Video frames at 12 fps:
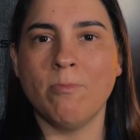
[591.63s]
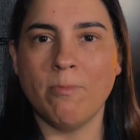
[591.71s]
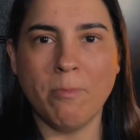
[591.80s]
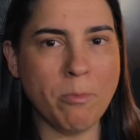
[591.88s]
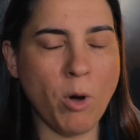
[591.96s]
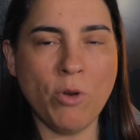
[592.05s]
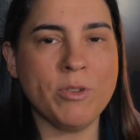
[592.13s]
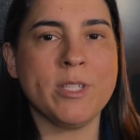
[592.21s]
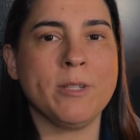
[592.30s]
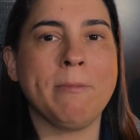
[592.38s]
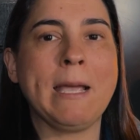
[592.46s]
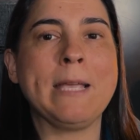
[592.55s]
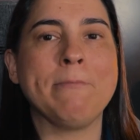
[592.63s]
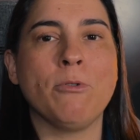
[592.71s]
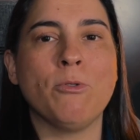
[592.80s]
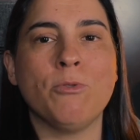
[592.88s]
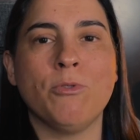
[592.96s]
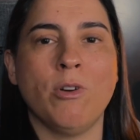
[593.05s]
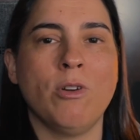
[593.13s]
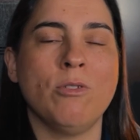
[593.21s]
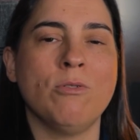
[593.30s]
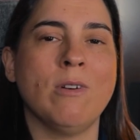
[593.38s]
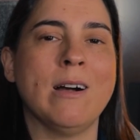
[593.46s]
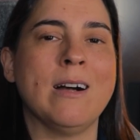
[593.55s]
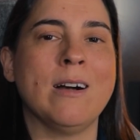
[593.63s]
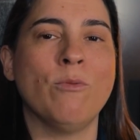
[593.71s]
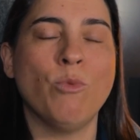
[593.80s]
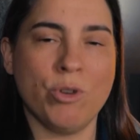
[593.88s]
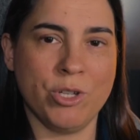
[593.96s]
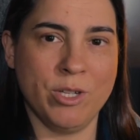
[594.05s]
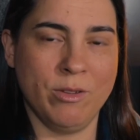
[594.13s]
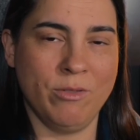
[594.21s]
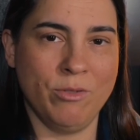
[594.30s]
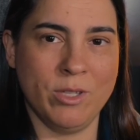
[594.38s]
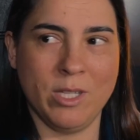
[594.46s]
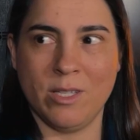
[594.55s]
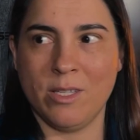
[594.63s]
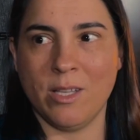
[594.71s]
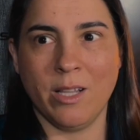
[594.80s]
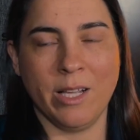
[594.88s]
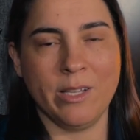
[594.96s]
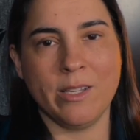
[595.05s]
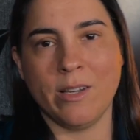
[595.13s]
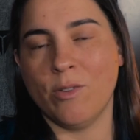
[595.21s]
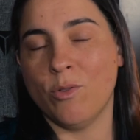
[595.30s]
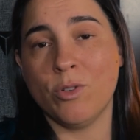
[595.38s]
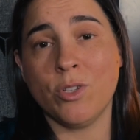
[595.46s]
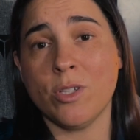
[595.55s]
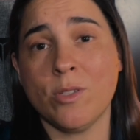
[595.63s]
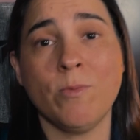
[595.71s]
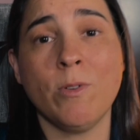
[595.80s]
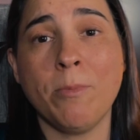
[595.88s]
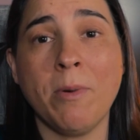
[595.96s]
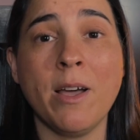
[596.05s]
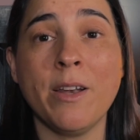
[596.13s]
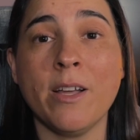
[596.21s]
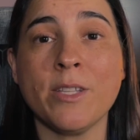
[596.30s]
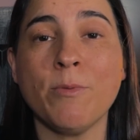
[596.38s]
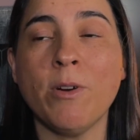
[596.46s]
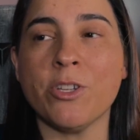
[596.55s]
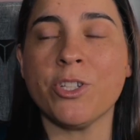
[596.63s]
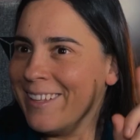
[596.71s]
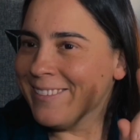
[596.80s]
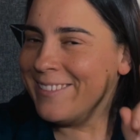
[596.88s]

most people who are watch enthusiast, collector, or just want to buy a nice watch.